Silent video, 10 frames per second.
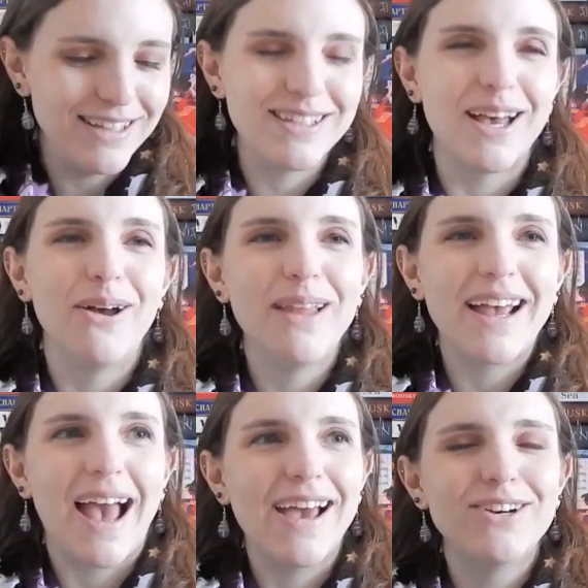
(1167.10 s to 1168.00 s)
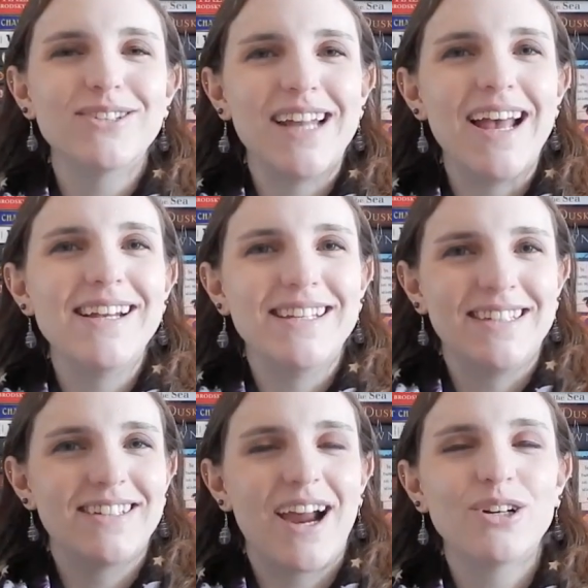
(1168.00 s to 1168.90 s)
So, like, I understand
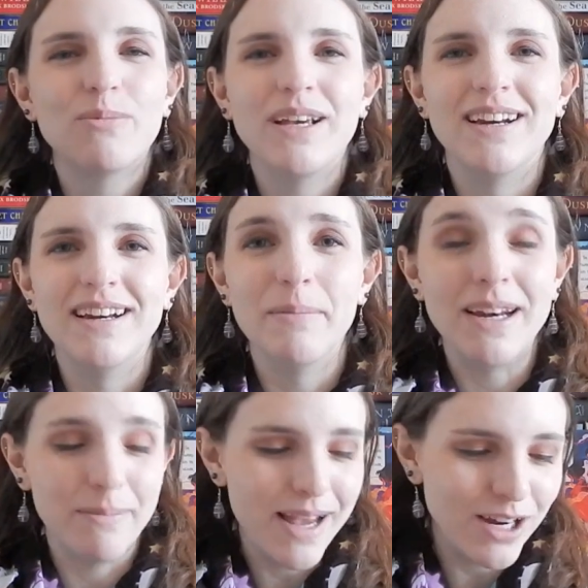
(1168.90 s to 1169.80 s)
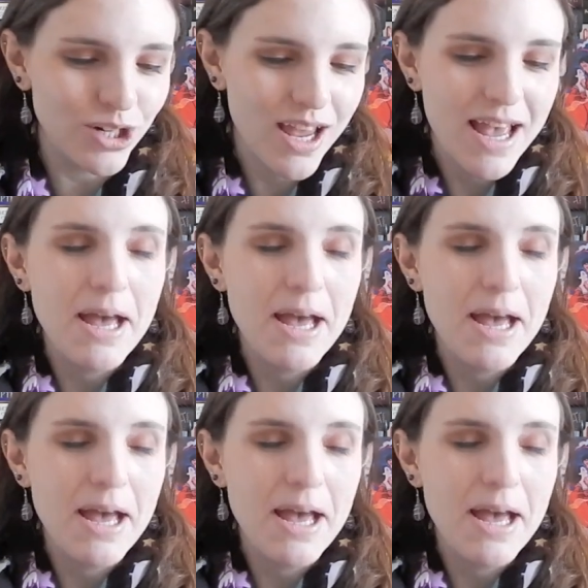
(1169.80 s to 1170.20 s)
his desire to be an independent mage,